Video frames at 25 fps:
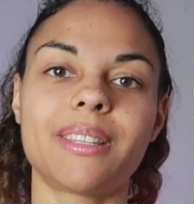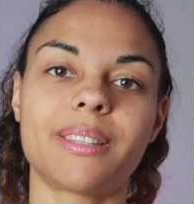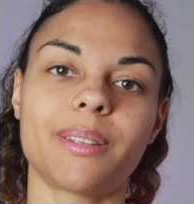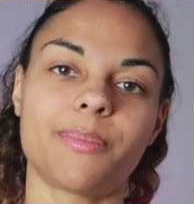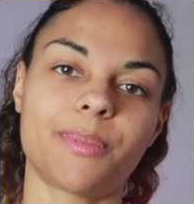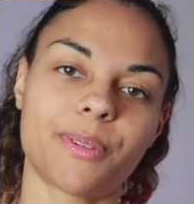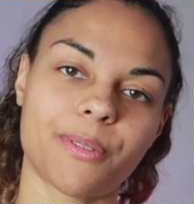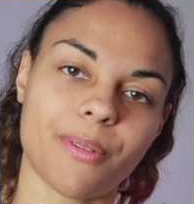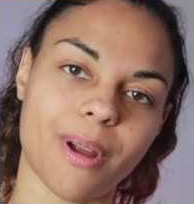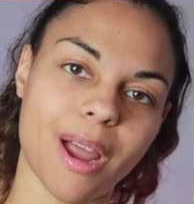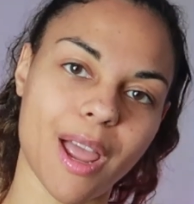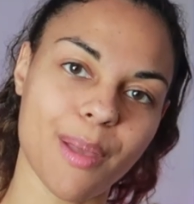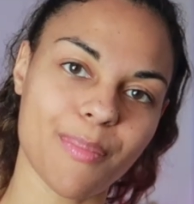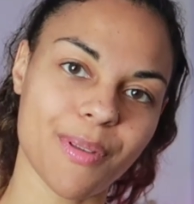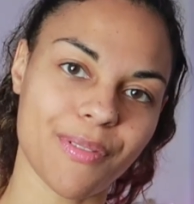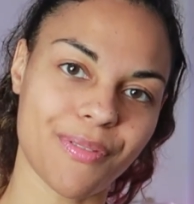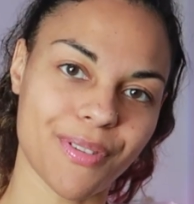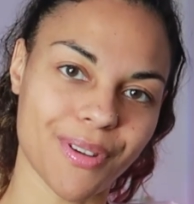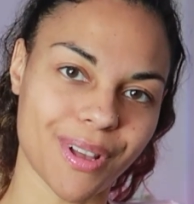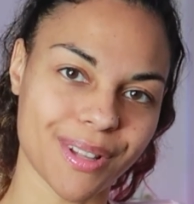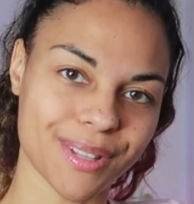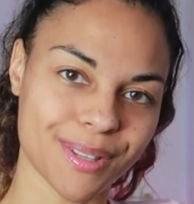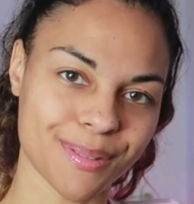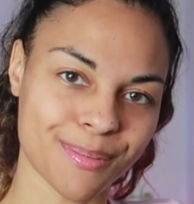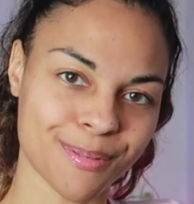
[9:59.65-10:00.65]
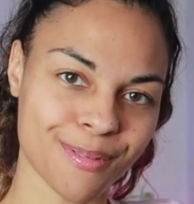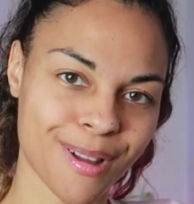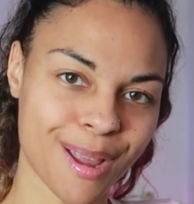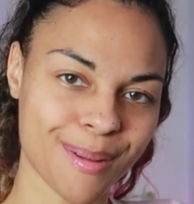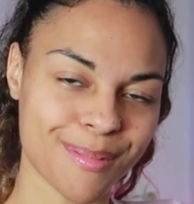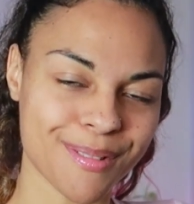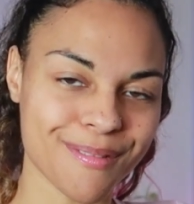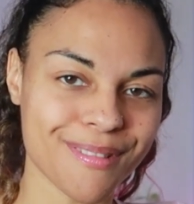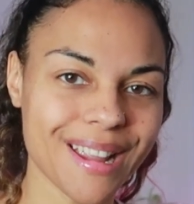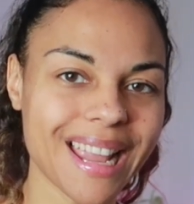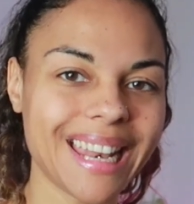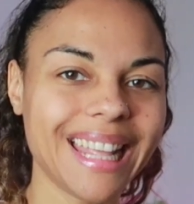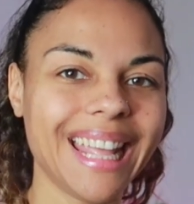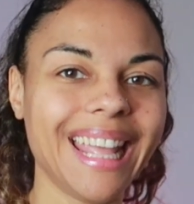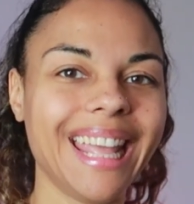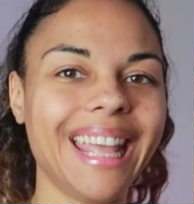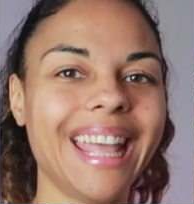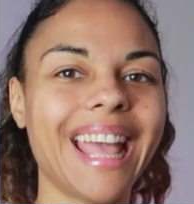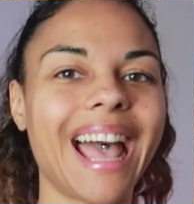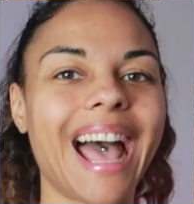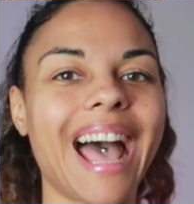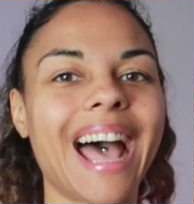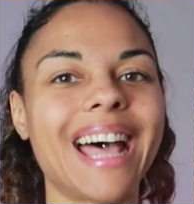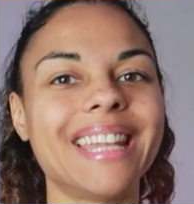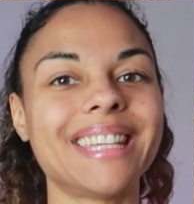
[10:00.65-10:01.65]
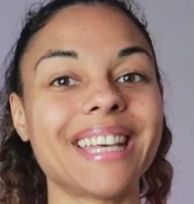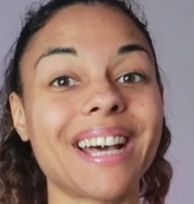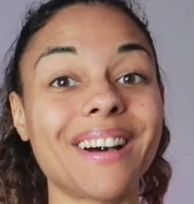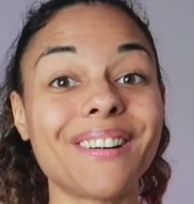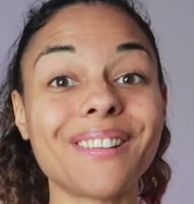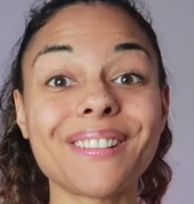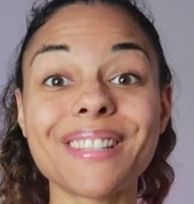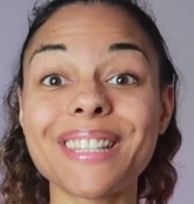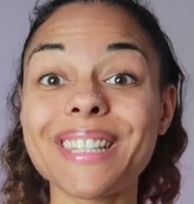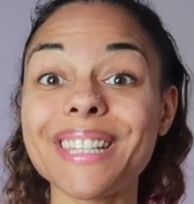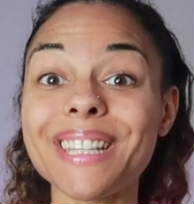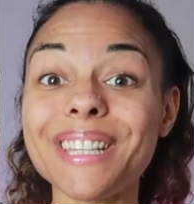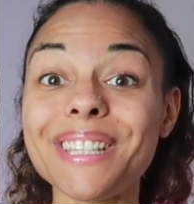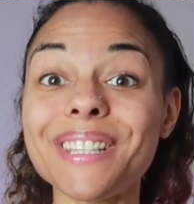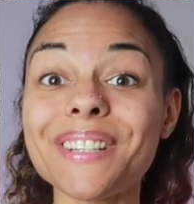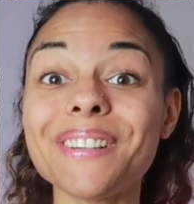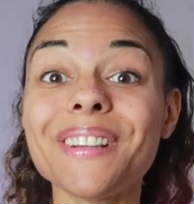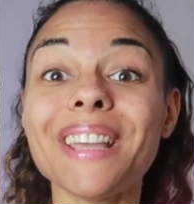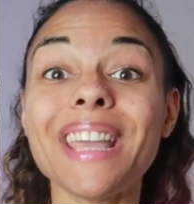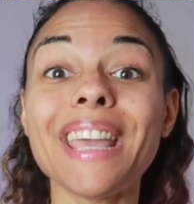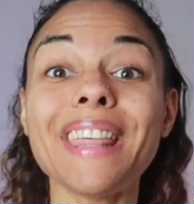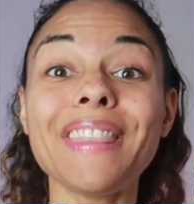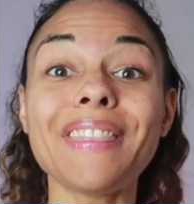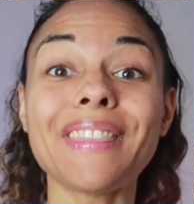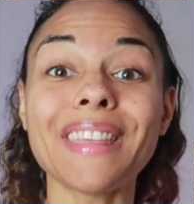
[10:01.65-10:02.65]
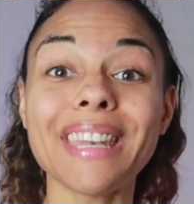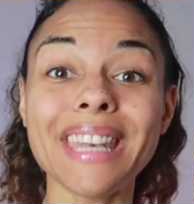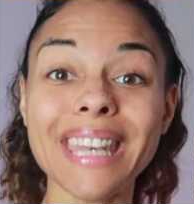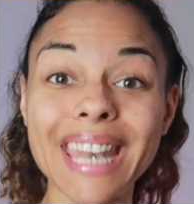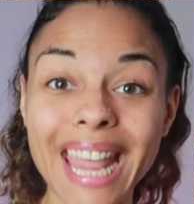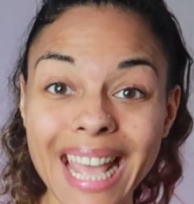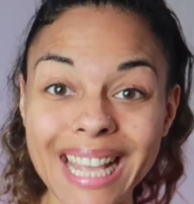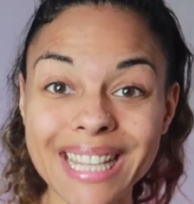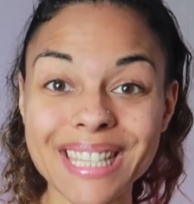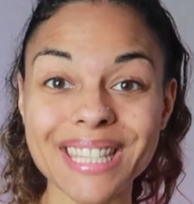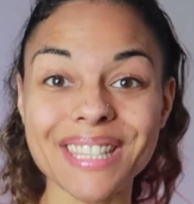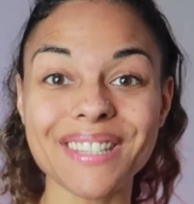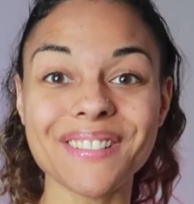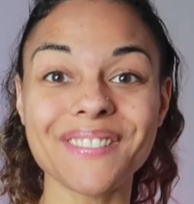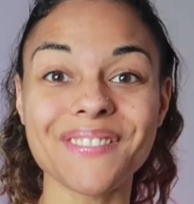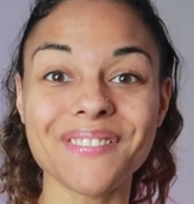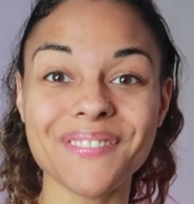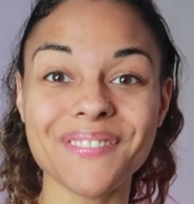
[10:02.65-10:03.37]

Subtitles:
Subscribe if you aren't subscribed already, and I will see you in the next